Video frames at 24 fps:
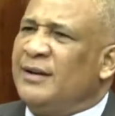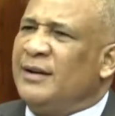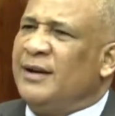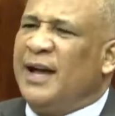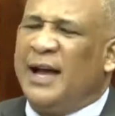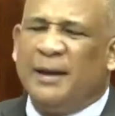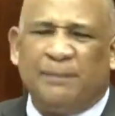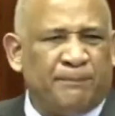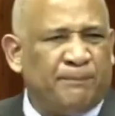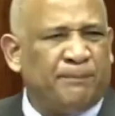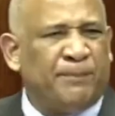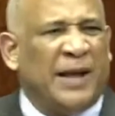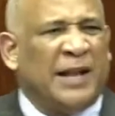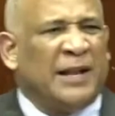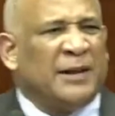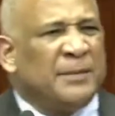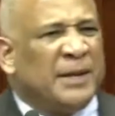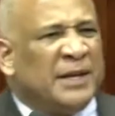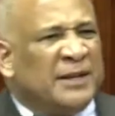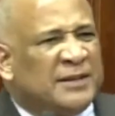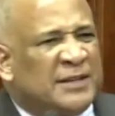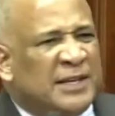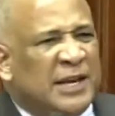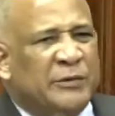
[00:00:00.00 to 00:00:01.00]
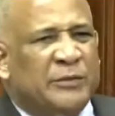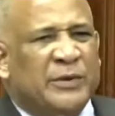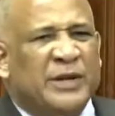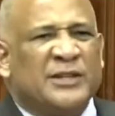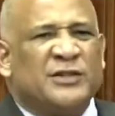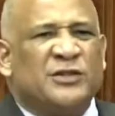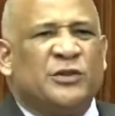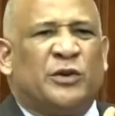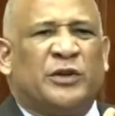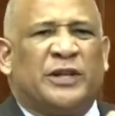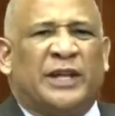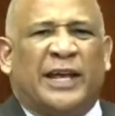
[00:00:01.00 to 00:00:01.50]
Are
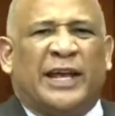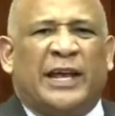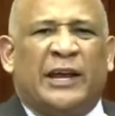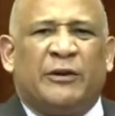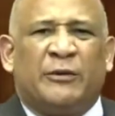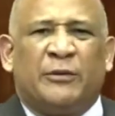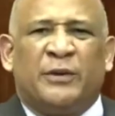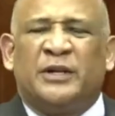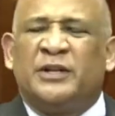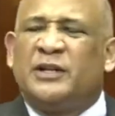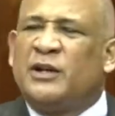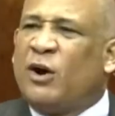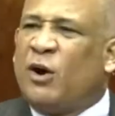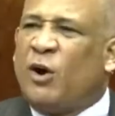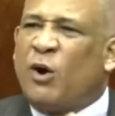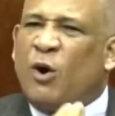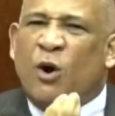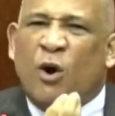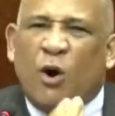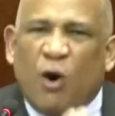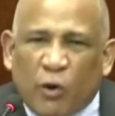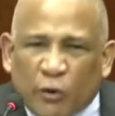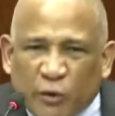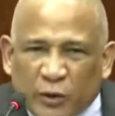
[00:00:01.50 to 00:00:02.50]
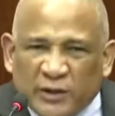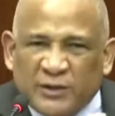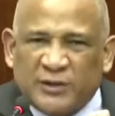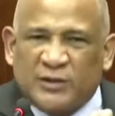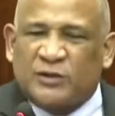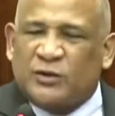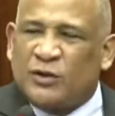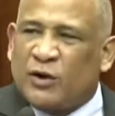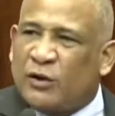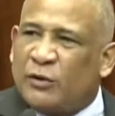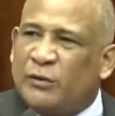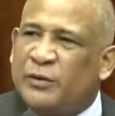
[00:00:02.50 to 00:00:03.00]
parliamentarians not hearing the horror
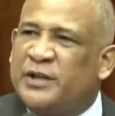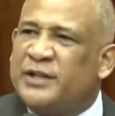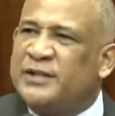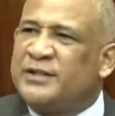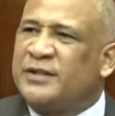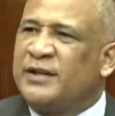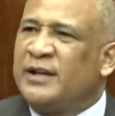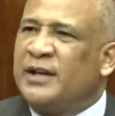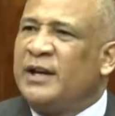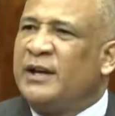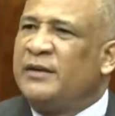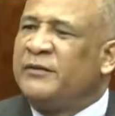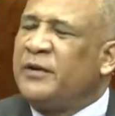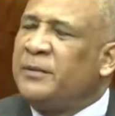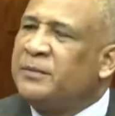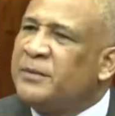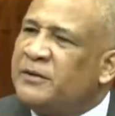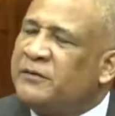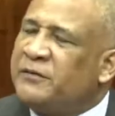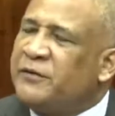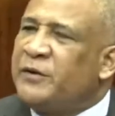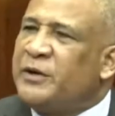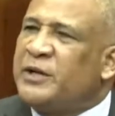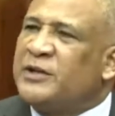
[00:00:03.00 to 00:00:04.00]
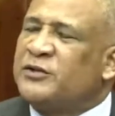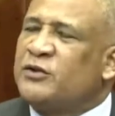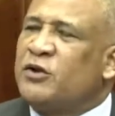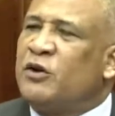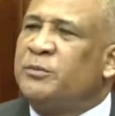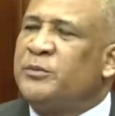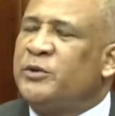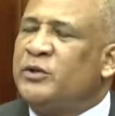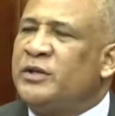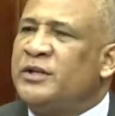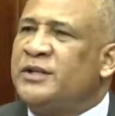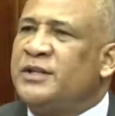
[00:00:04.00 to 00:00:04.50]
stories from the various
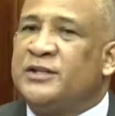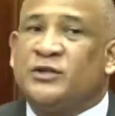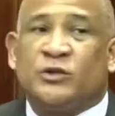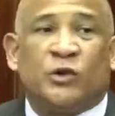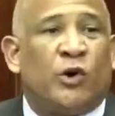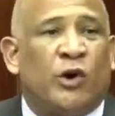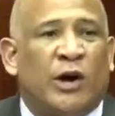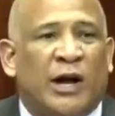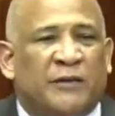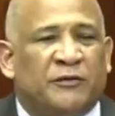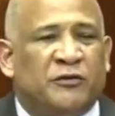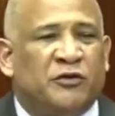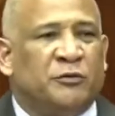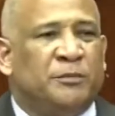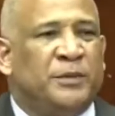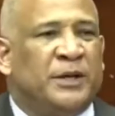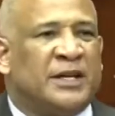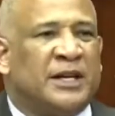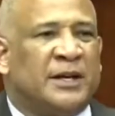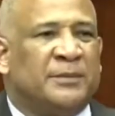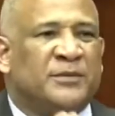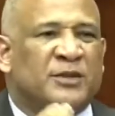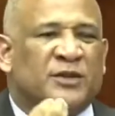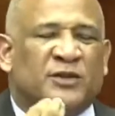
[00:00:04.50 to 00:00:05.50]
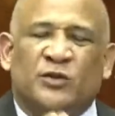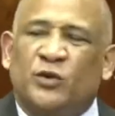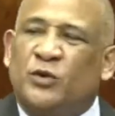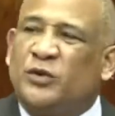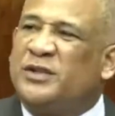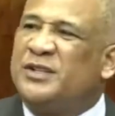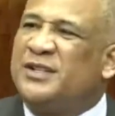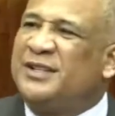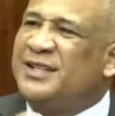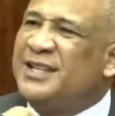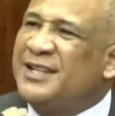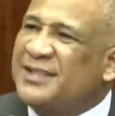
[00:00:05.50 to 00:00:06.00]
communities? Or have you become so
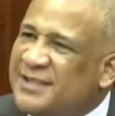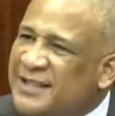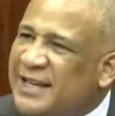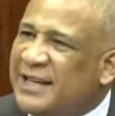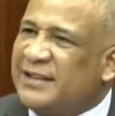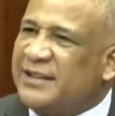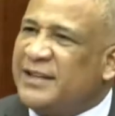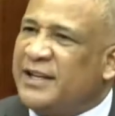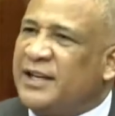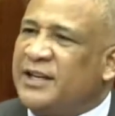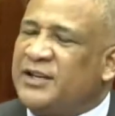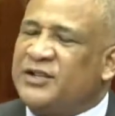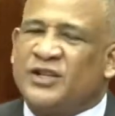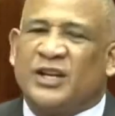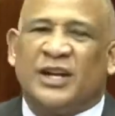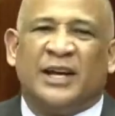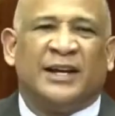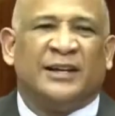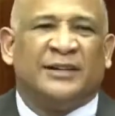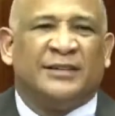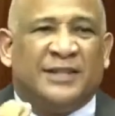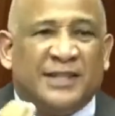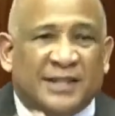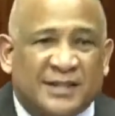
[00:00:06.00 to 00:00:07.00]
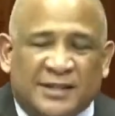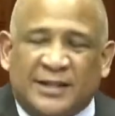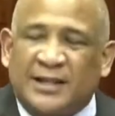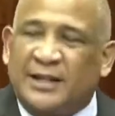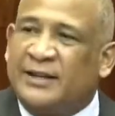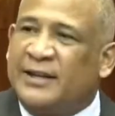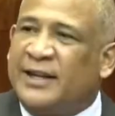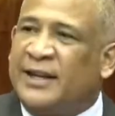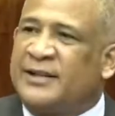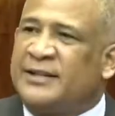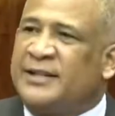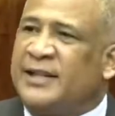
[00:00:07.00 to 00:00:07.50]
disengaged,
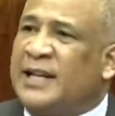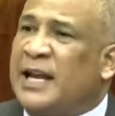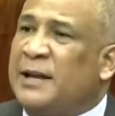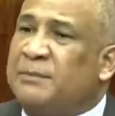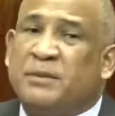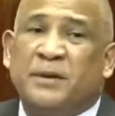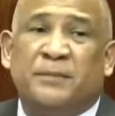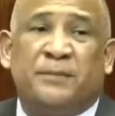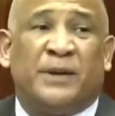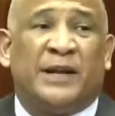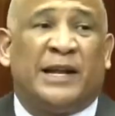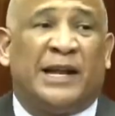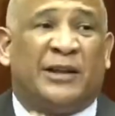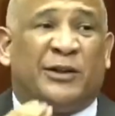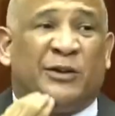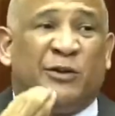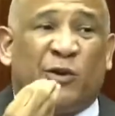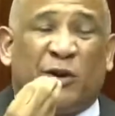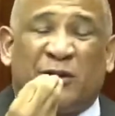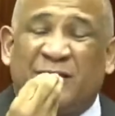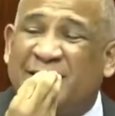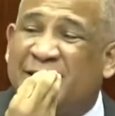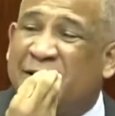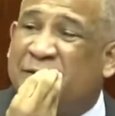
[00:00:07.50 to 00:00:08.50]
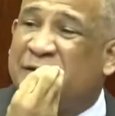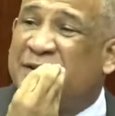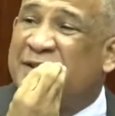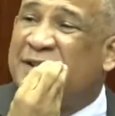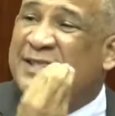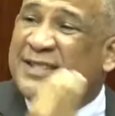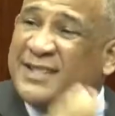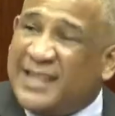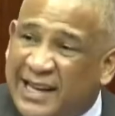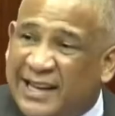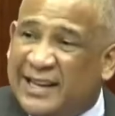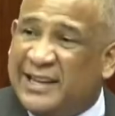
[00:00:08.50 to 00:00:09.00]
disconnected, that people are not even
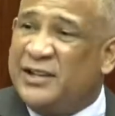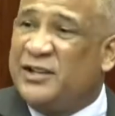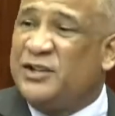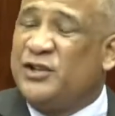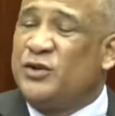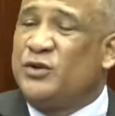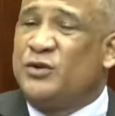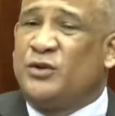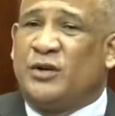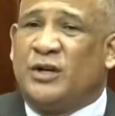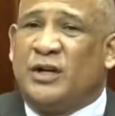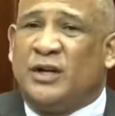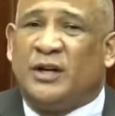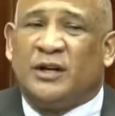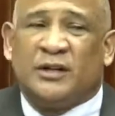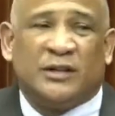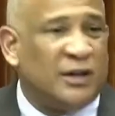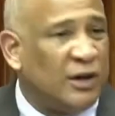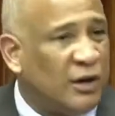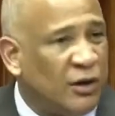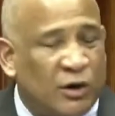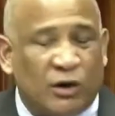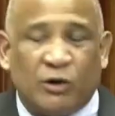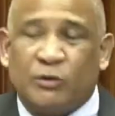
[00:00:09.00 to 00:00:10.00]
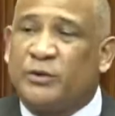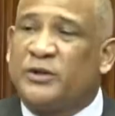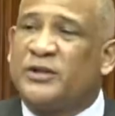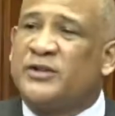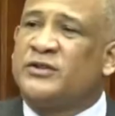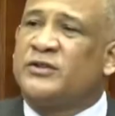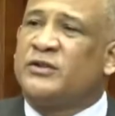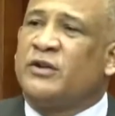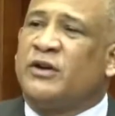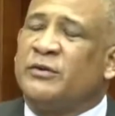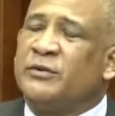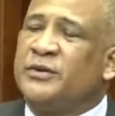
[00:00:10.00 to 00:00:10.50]
telling you the horror
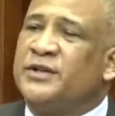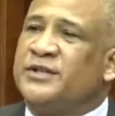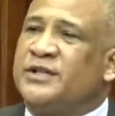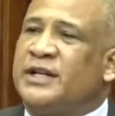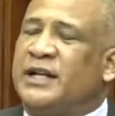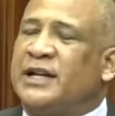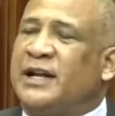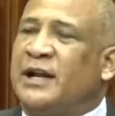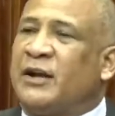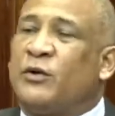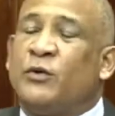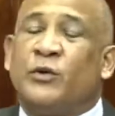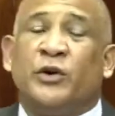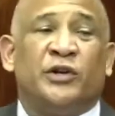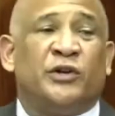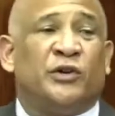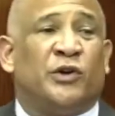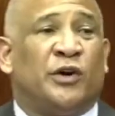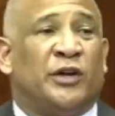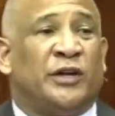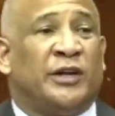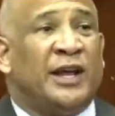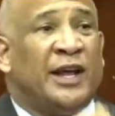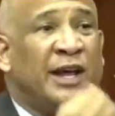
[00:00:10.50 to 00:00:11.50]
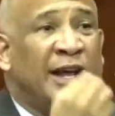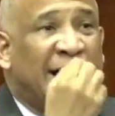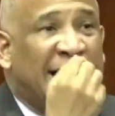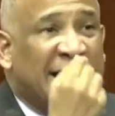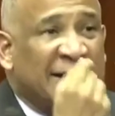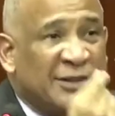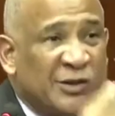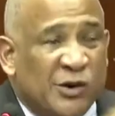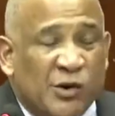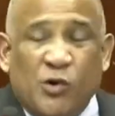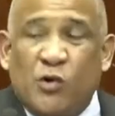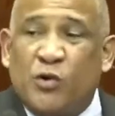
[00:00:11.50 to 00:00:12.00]
stories that are going on
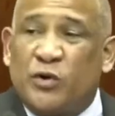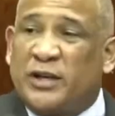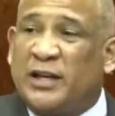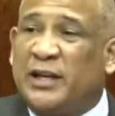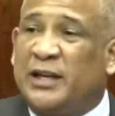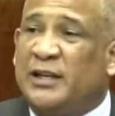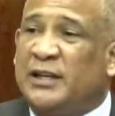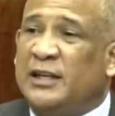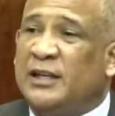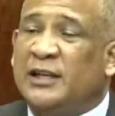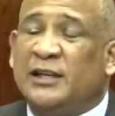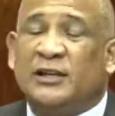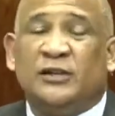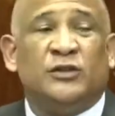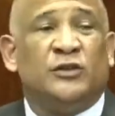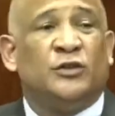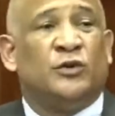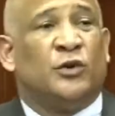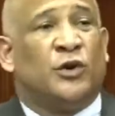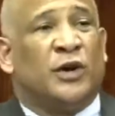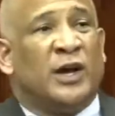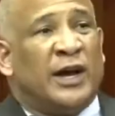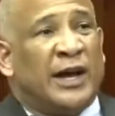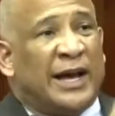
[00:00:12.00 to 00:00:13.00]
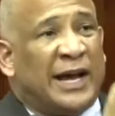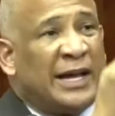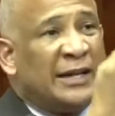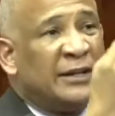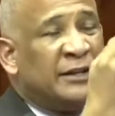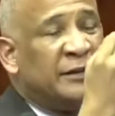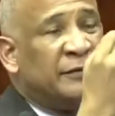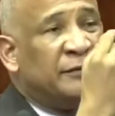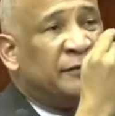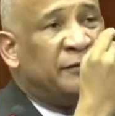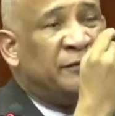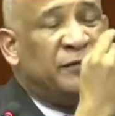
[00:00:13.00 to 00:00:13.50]
at OKAU,
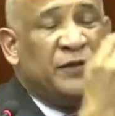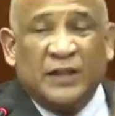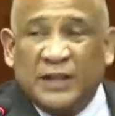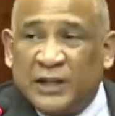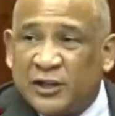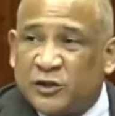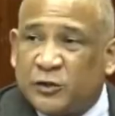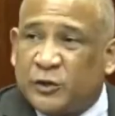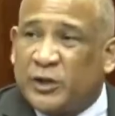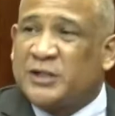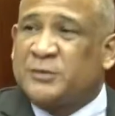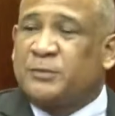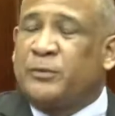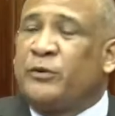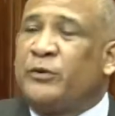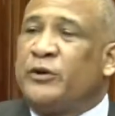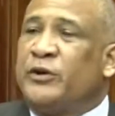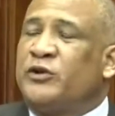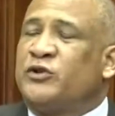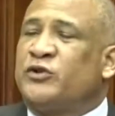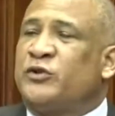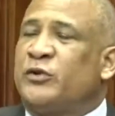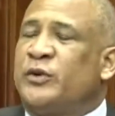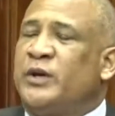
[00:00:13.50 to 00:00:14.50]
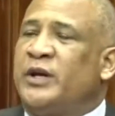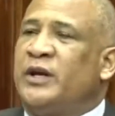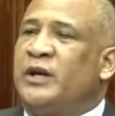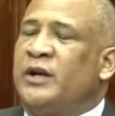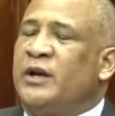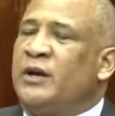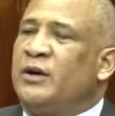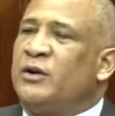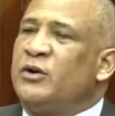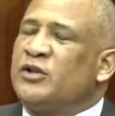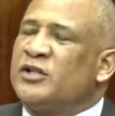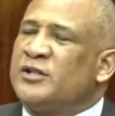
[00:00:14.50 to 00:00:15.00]
at the VH Respiratory
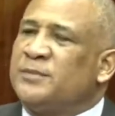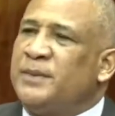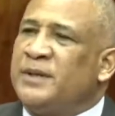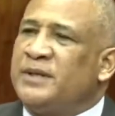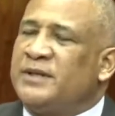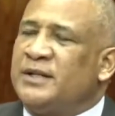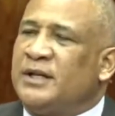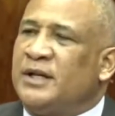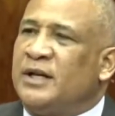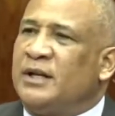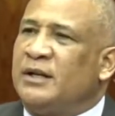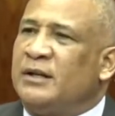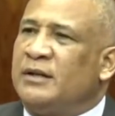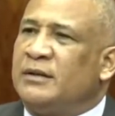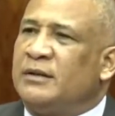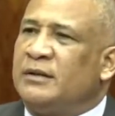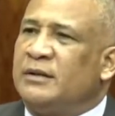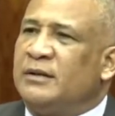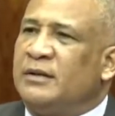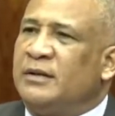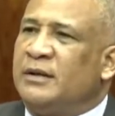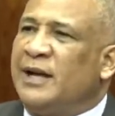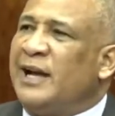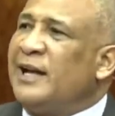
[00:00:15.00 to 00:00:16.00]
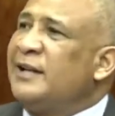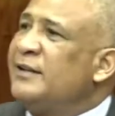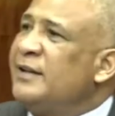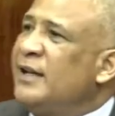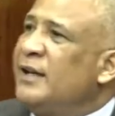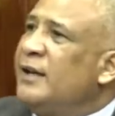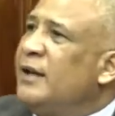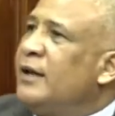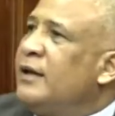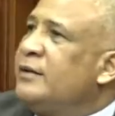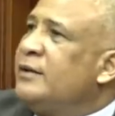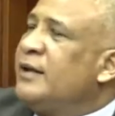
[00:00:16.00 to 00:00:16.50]
Hospital, at
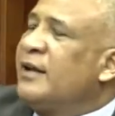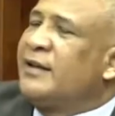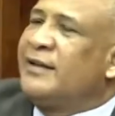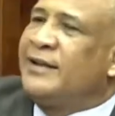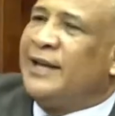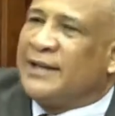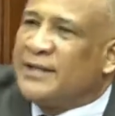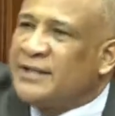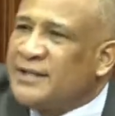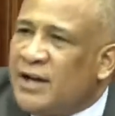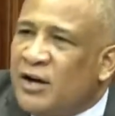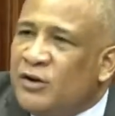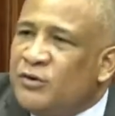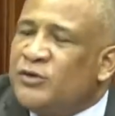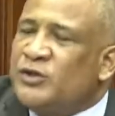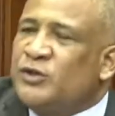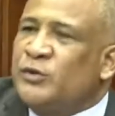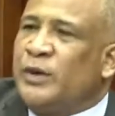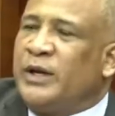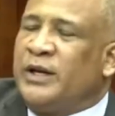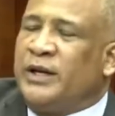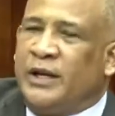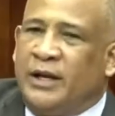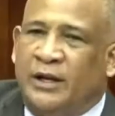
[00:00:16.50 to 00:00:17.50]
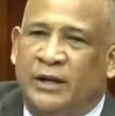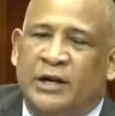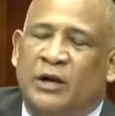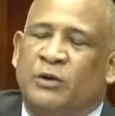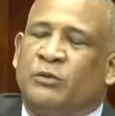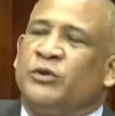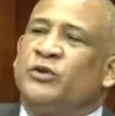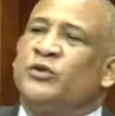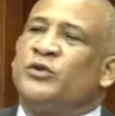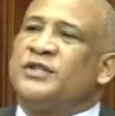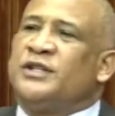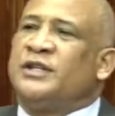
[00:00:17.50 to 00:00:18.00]
the guest house where they're now
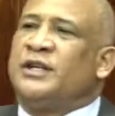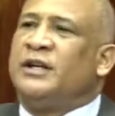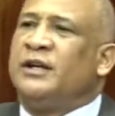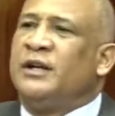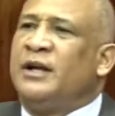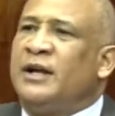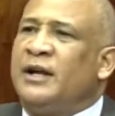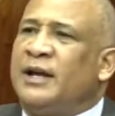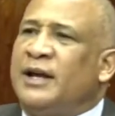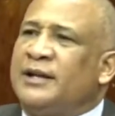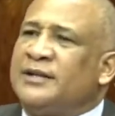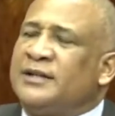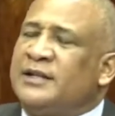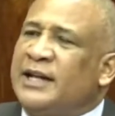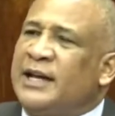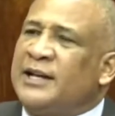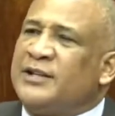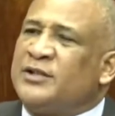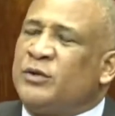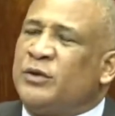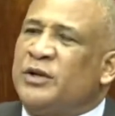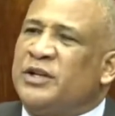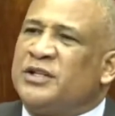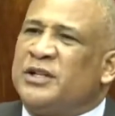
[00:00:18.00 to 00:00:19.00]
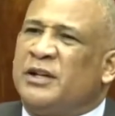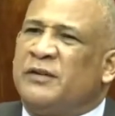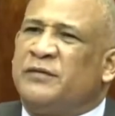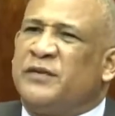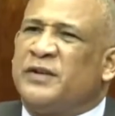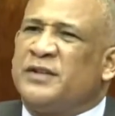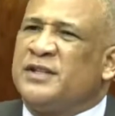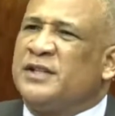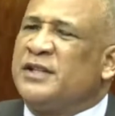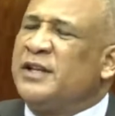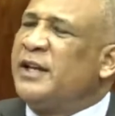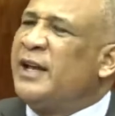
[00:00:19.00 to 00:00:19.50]
using as an isolation
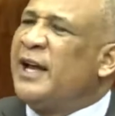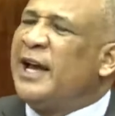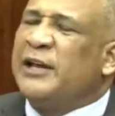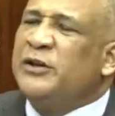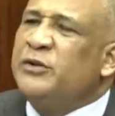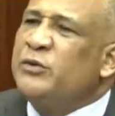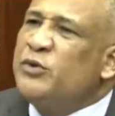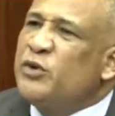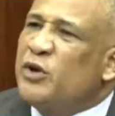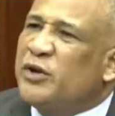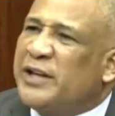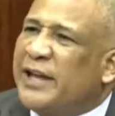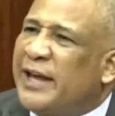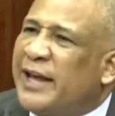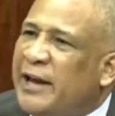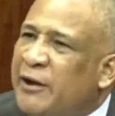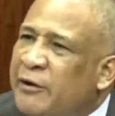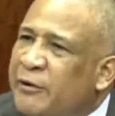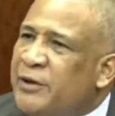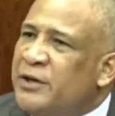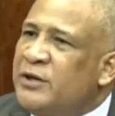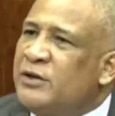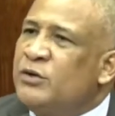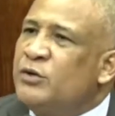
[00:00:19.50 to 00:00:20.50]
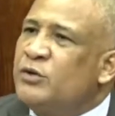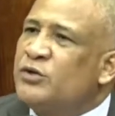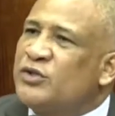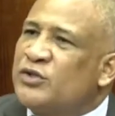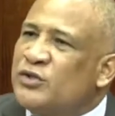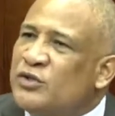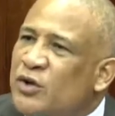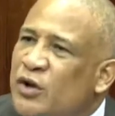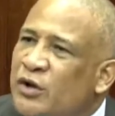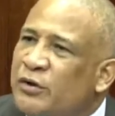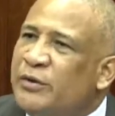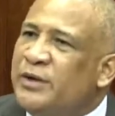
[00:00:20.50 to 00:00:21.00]
facility? Are you not hearing those
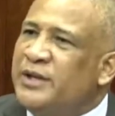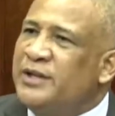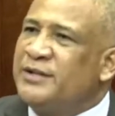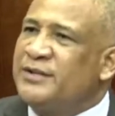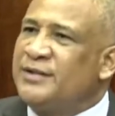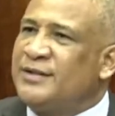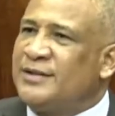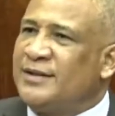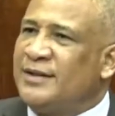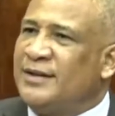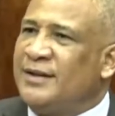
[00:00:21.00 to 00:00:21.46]
stories?